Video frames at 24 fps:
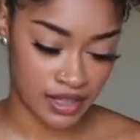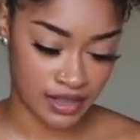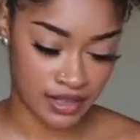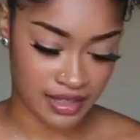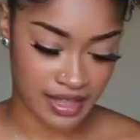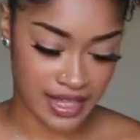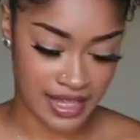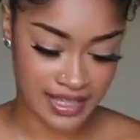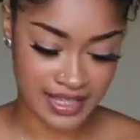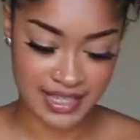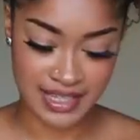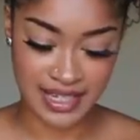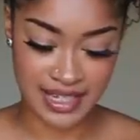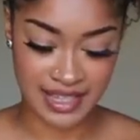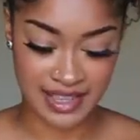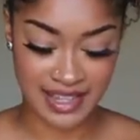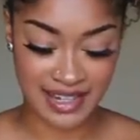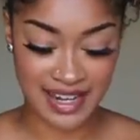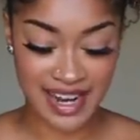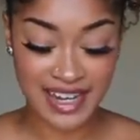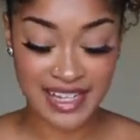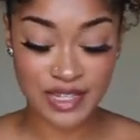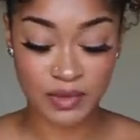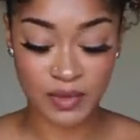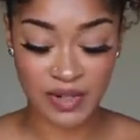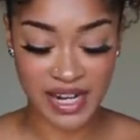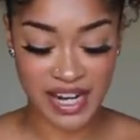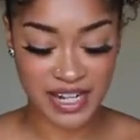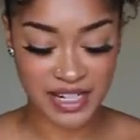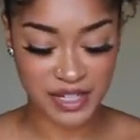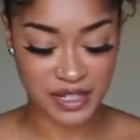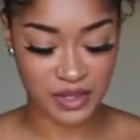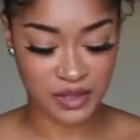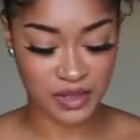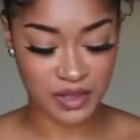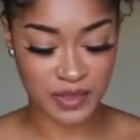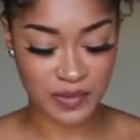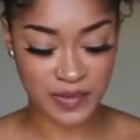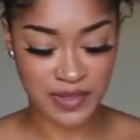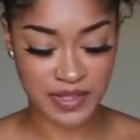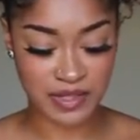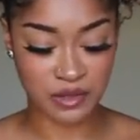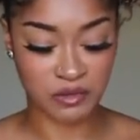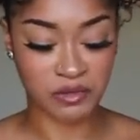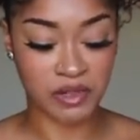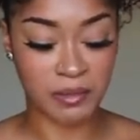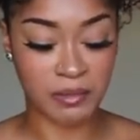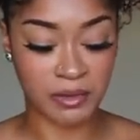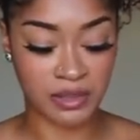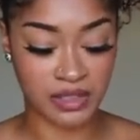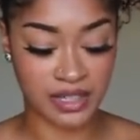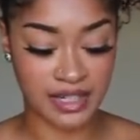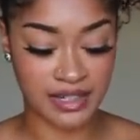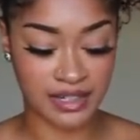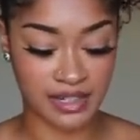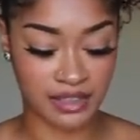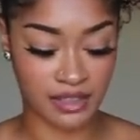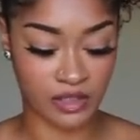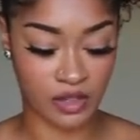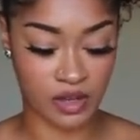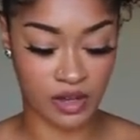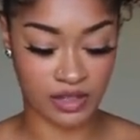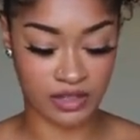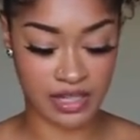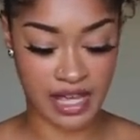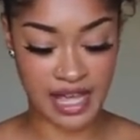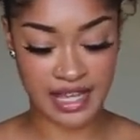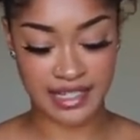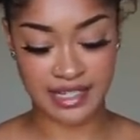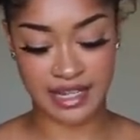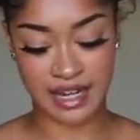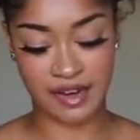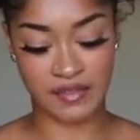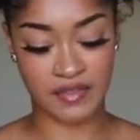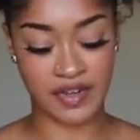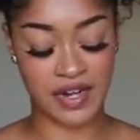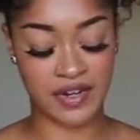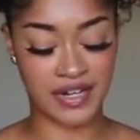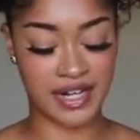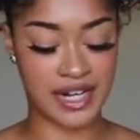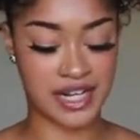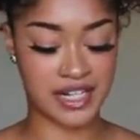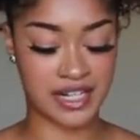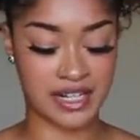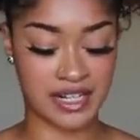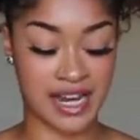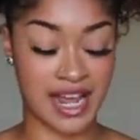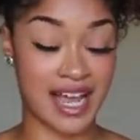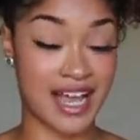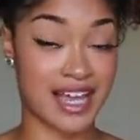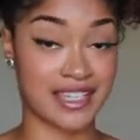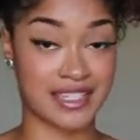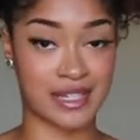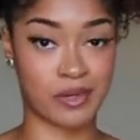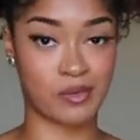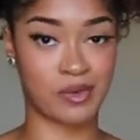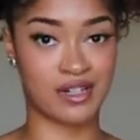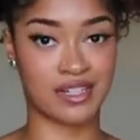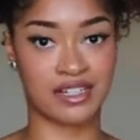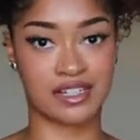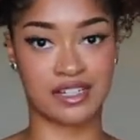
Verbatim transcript: Let's see, the next one I chose was the Rimmel London Long Lasting Foundation as I wanted